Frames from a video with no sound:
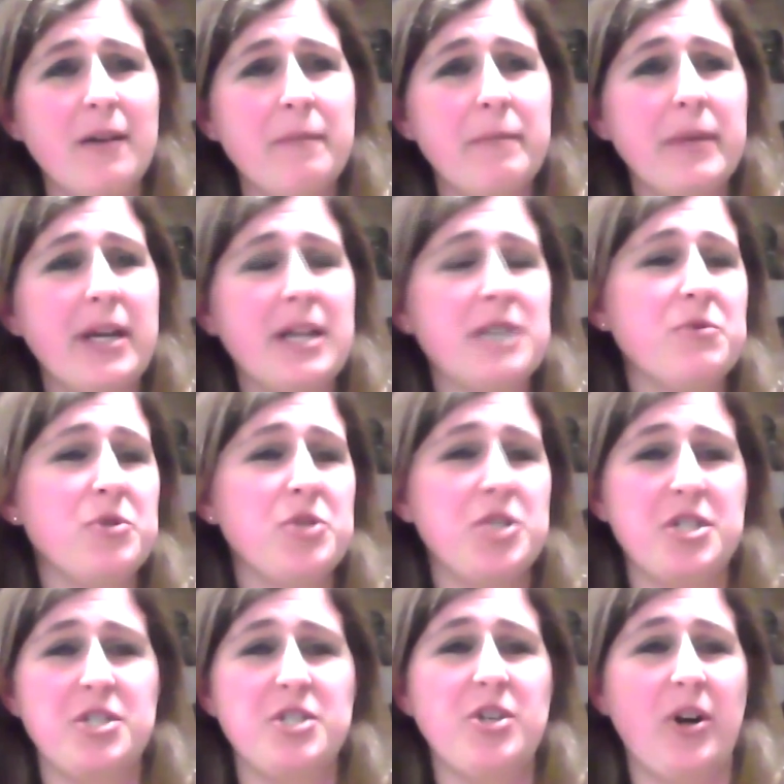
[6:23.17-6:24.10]
because we're
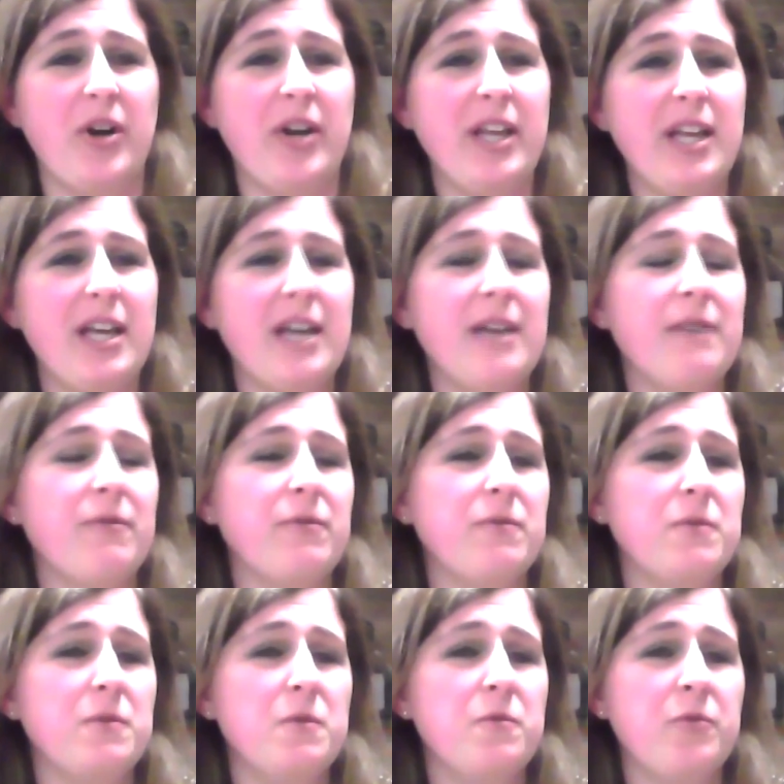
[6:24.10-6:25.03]
just starting it,
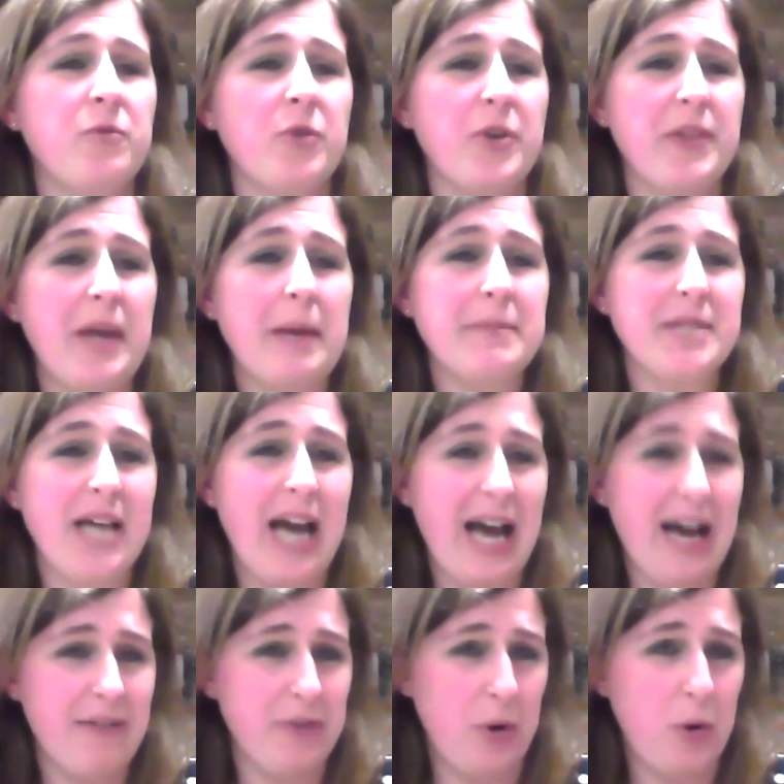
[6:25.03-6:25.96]
for them to
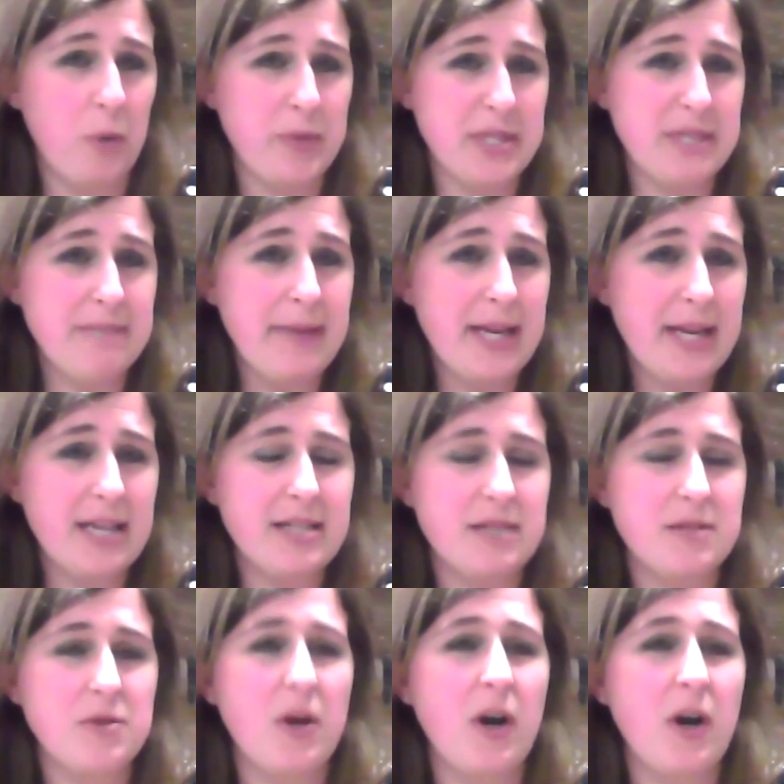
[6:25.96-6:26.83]
have an open space